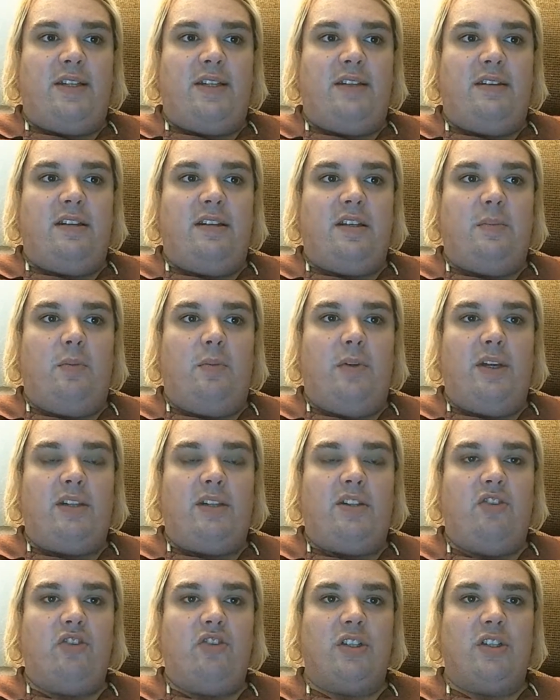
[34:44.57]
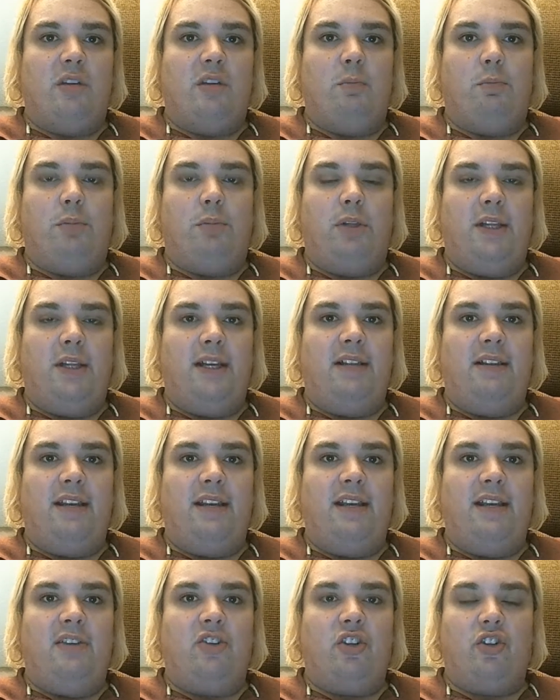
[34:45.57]
at this point to just completely
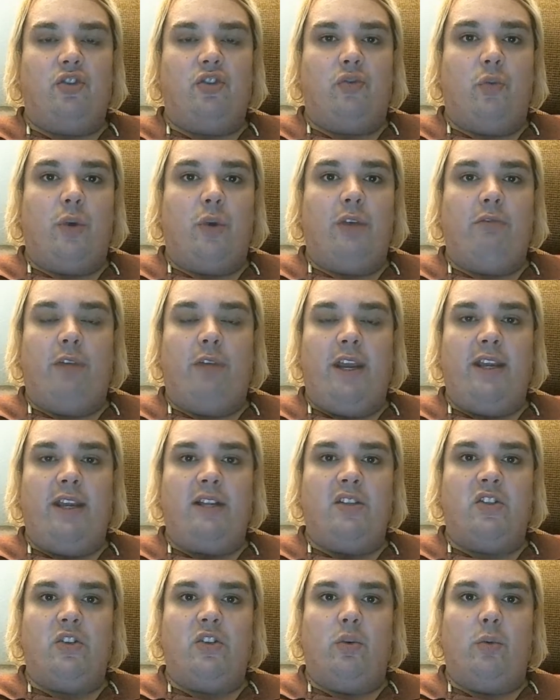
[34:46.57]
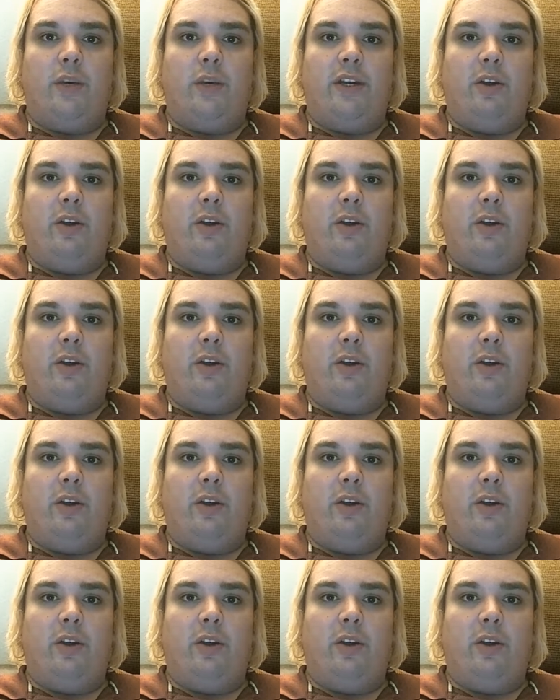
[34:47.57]
destroy Reigen's career.